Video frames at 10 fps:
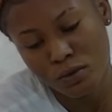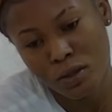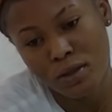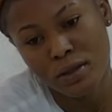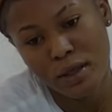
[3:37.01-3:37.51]
I
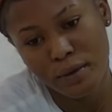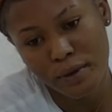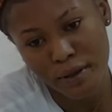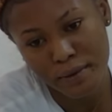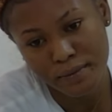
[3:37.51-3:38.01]
was like,
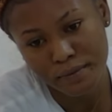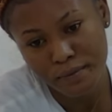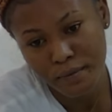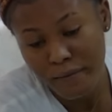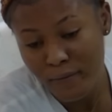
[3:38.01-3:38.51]
okay,
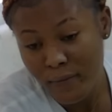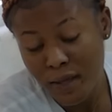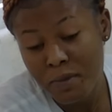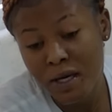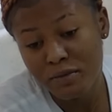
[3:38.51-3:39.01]

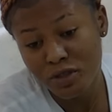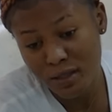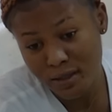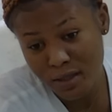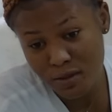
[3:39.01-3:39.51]
me, I'm
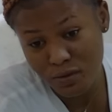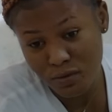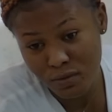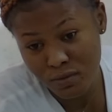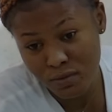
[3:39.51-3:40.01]
trusting you